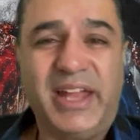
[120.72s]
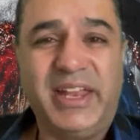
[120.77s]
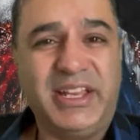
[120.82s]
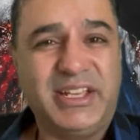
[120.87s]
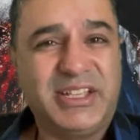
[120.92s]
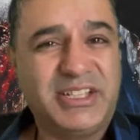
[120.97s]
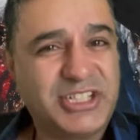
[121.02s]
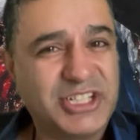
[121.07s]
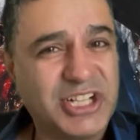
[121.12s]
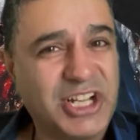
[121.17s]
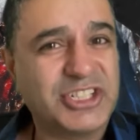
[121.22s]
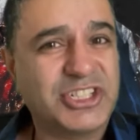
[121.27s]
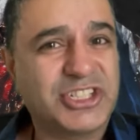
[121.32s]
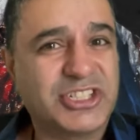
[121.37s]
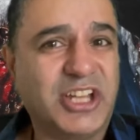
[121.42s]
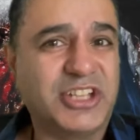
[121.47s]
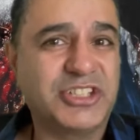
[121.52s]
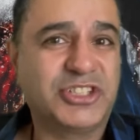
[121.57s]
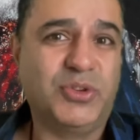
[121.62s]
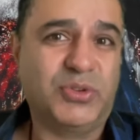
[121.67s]
it just
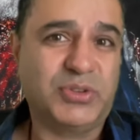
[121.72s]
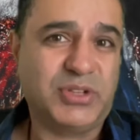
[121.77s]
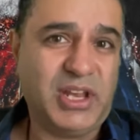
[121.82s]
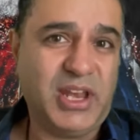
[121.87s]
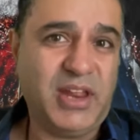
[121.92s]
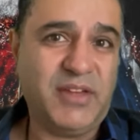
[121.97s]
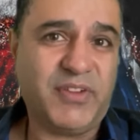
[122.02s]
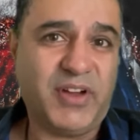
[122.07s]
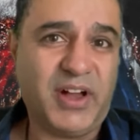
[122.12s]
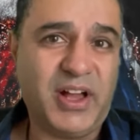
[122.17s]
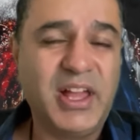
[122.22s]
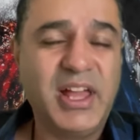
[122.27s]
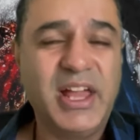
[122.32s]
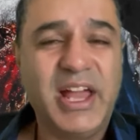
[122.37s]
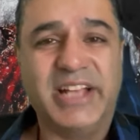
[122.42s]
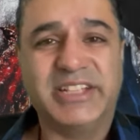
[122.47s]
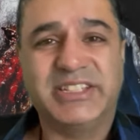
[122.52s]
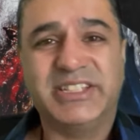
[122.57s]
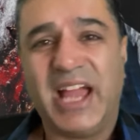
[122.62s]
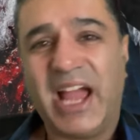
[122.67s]
does not deliver
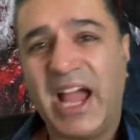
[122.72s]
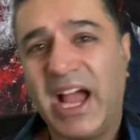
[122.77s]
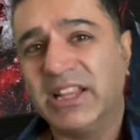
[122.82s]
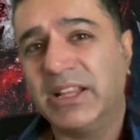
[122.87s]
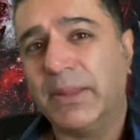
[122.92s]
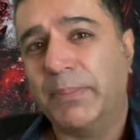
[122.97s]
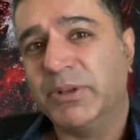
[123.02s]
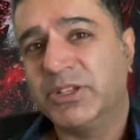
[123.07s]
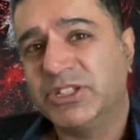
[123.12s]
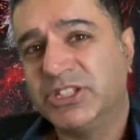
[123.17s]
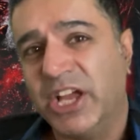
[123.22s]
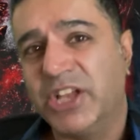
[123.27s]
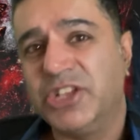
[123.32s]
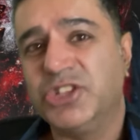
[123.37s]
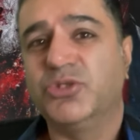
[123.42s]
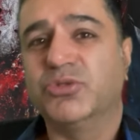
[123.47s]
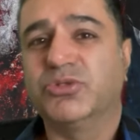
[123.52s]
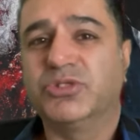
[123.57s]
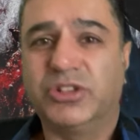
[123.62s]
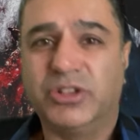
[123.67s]
as it had the
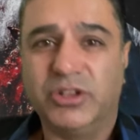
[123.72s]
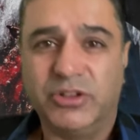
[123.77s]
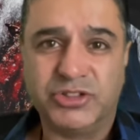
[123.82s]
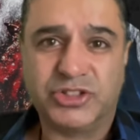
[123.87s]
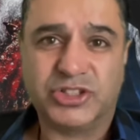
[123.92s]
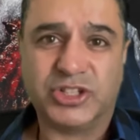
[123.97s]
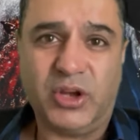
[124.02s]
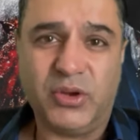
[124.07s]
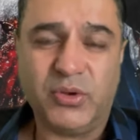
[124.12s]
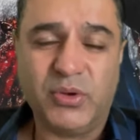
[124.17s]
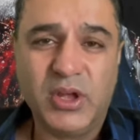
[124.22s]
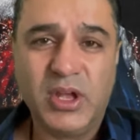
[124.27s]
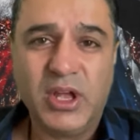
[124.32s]
potential to do so.